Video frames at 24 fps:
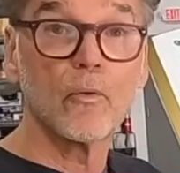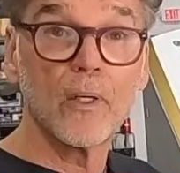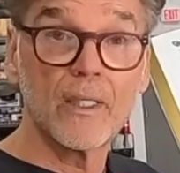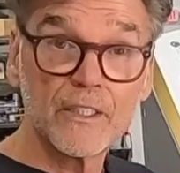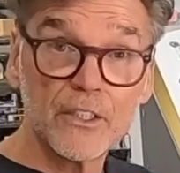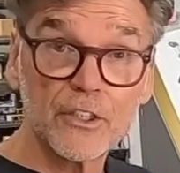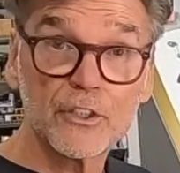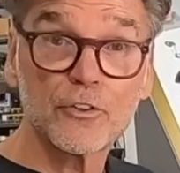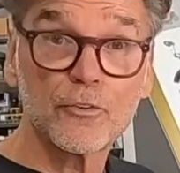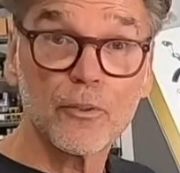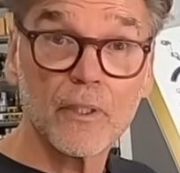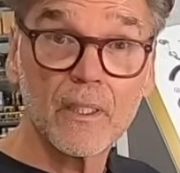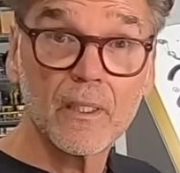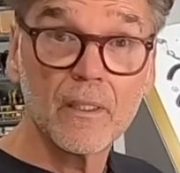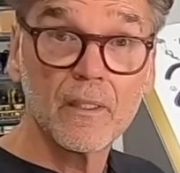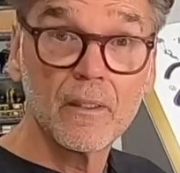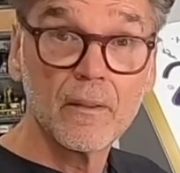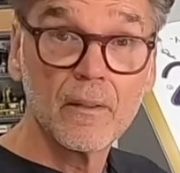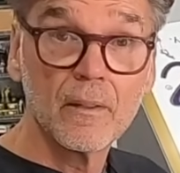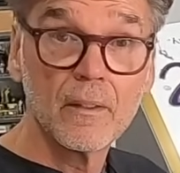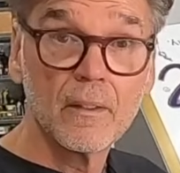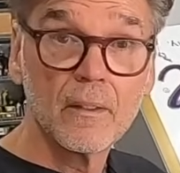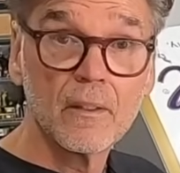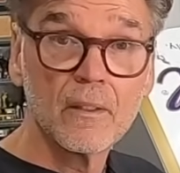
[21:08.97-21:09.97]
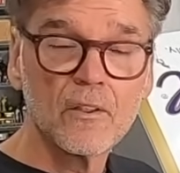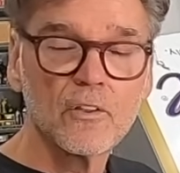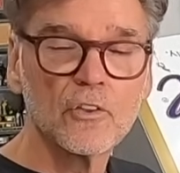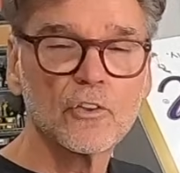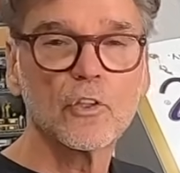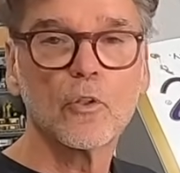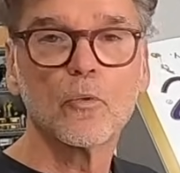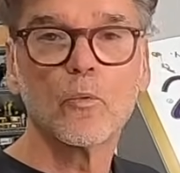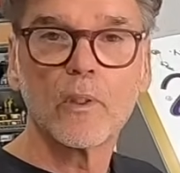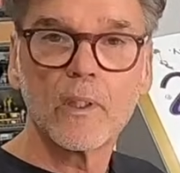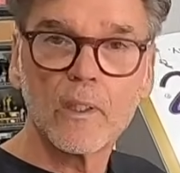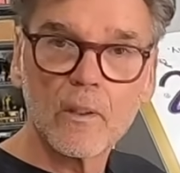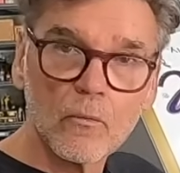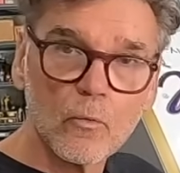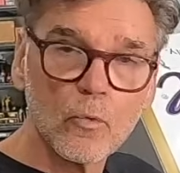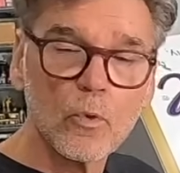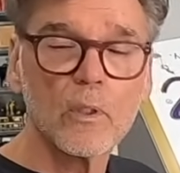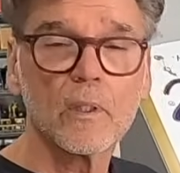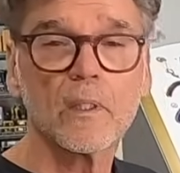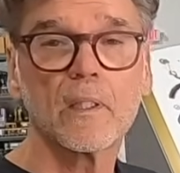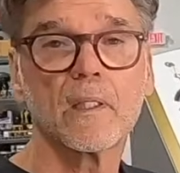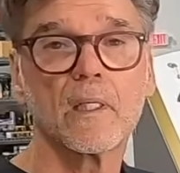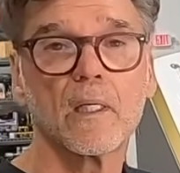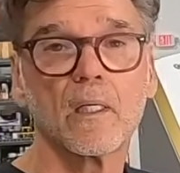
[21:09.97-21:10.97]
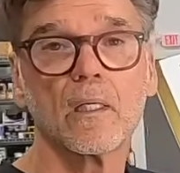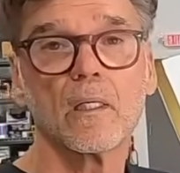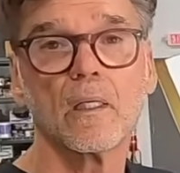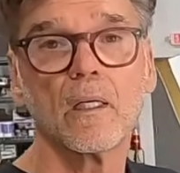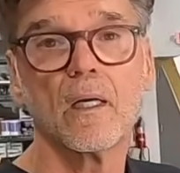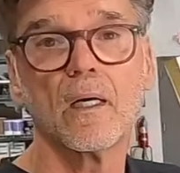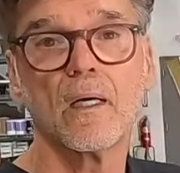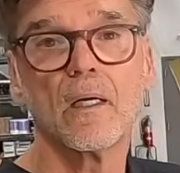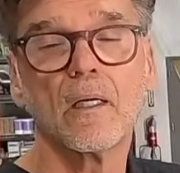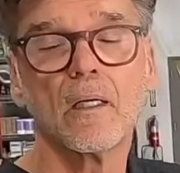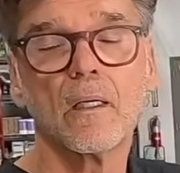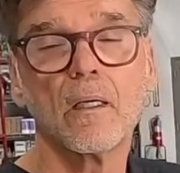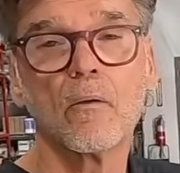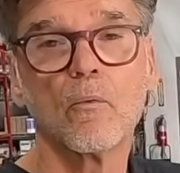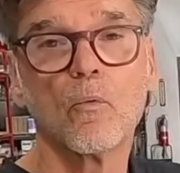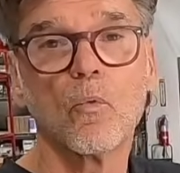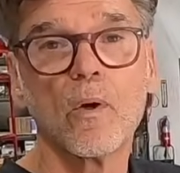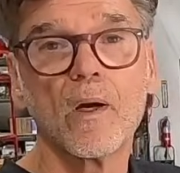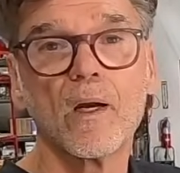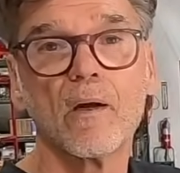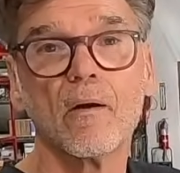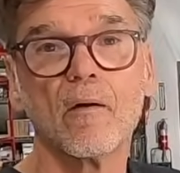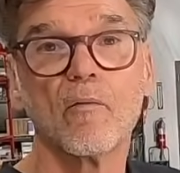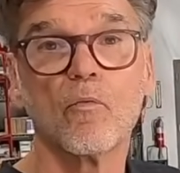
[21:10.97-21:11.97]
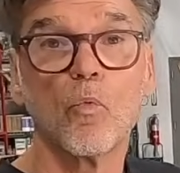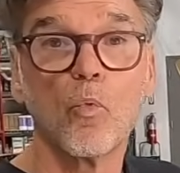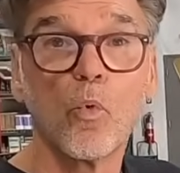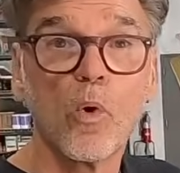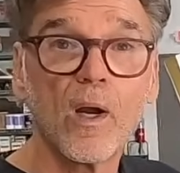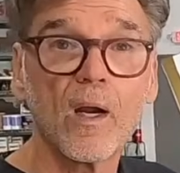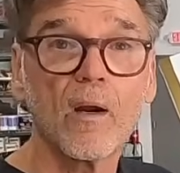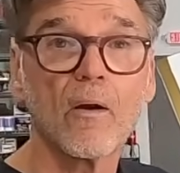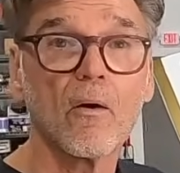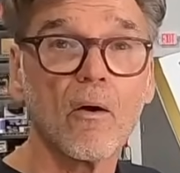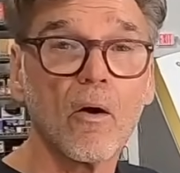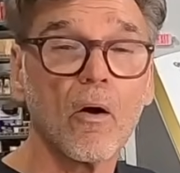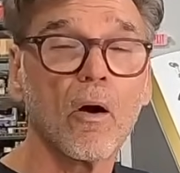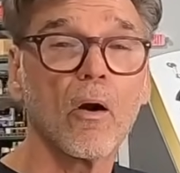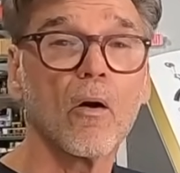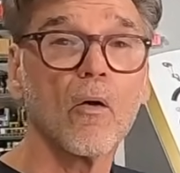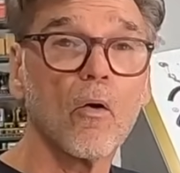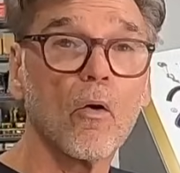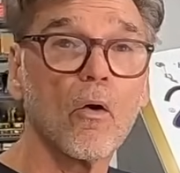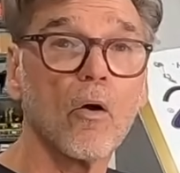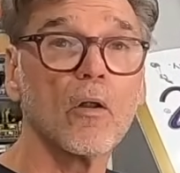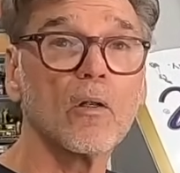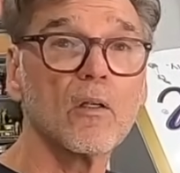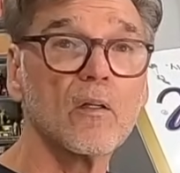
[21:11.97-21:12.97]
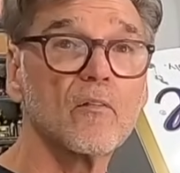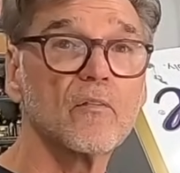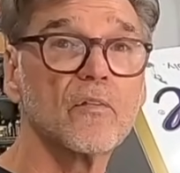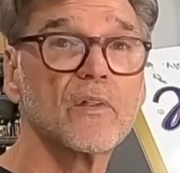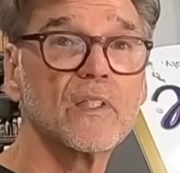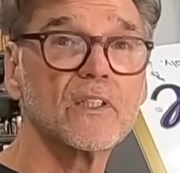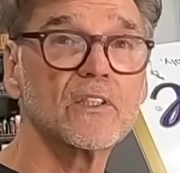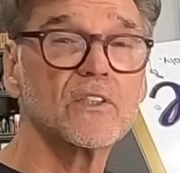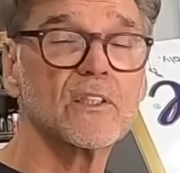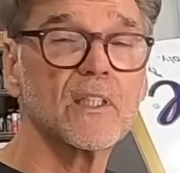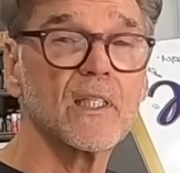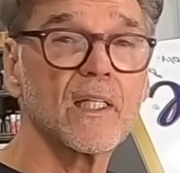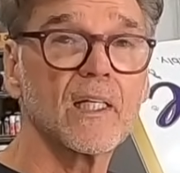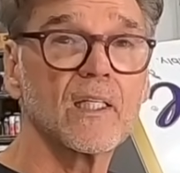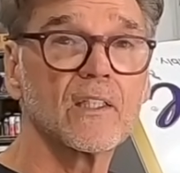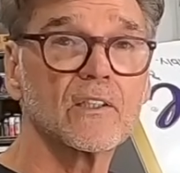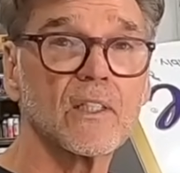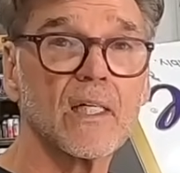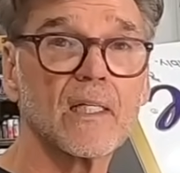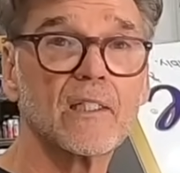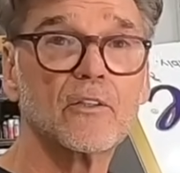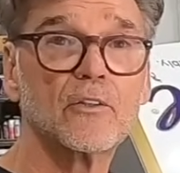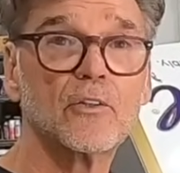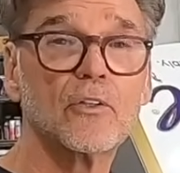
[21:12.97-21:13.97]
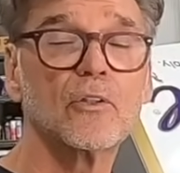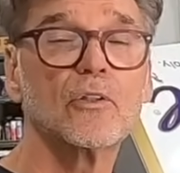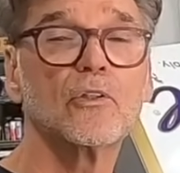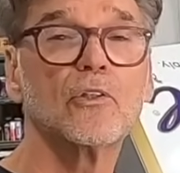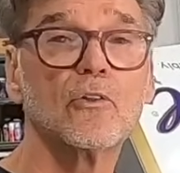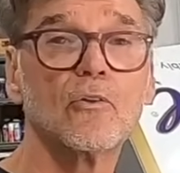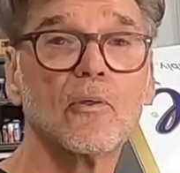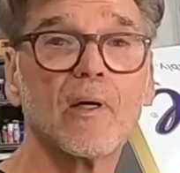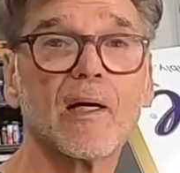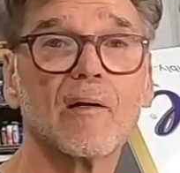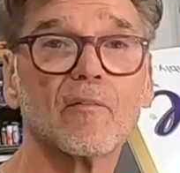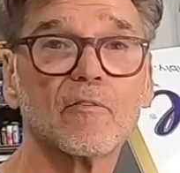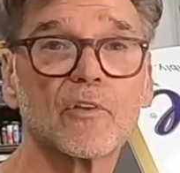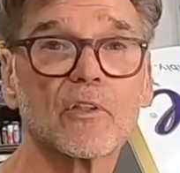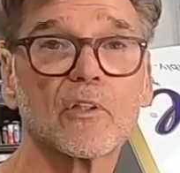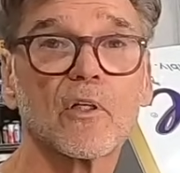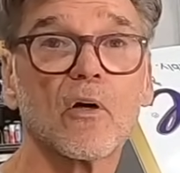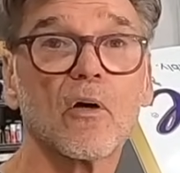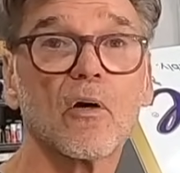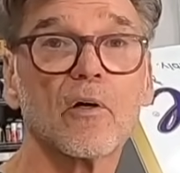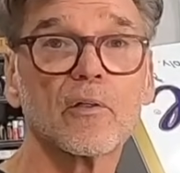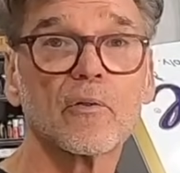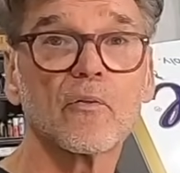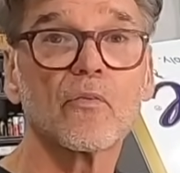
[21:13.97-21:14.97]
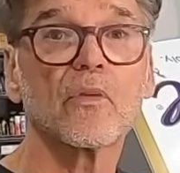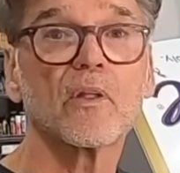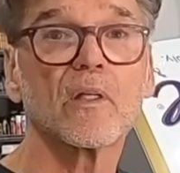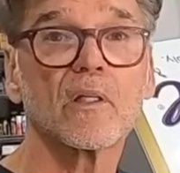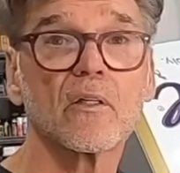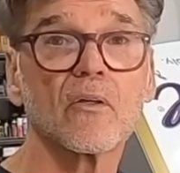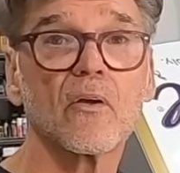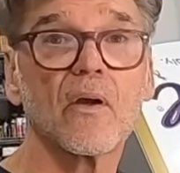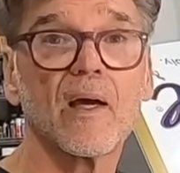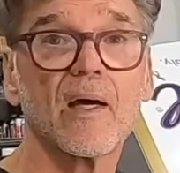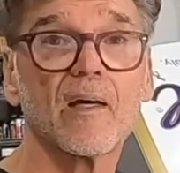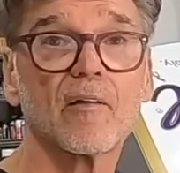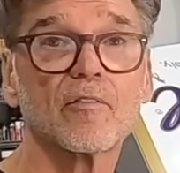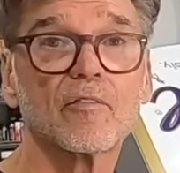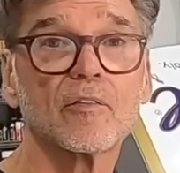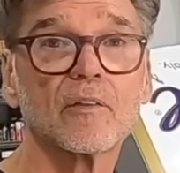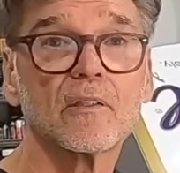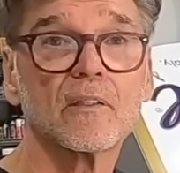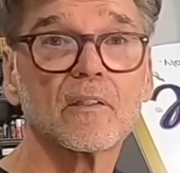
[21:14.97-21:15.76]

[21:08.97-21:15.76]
registry so we can really get aware of where are all of these things, and do you have the car you think you have.